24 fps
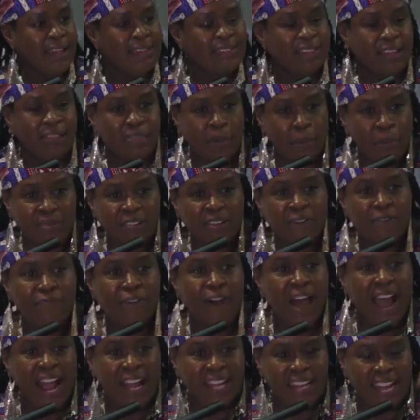is that there was a
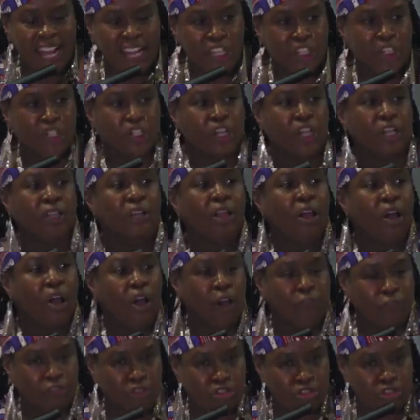violation
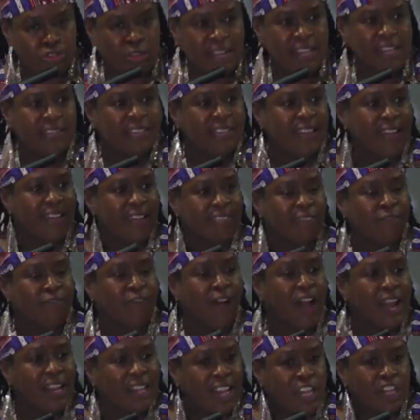of treaties, a
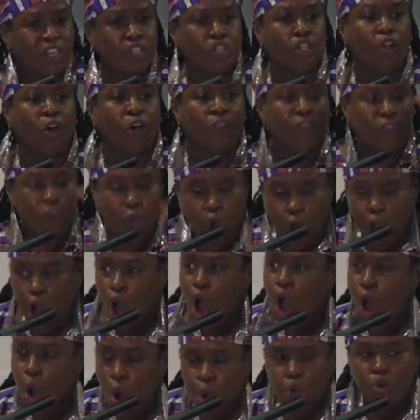violation of your
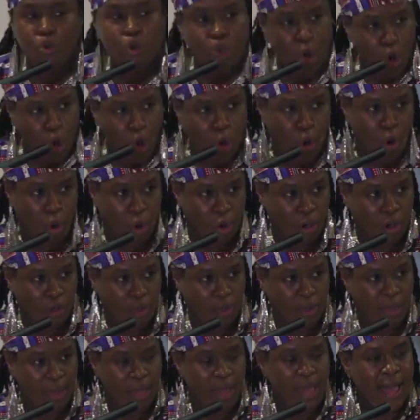own law.
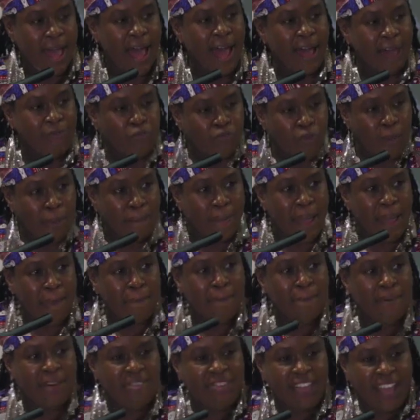And remember
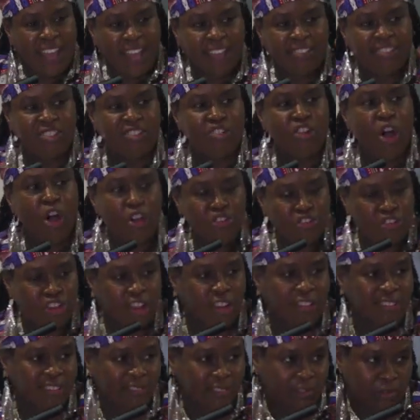that it's not
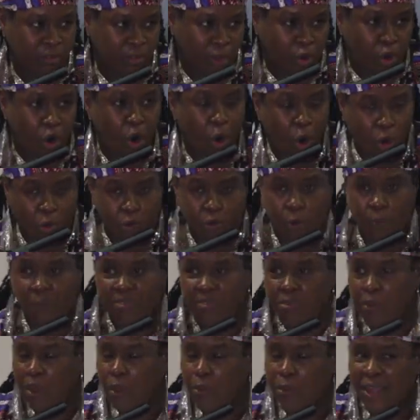just the
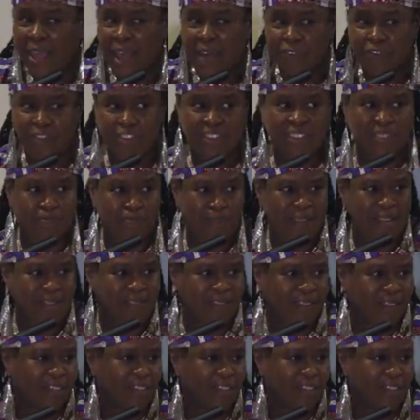courtrooms where we have to spend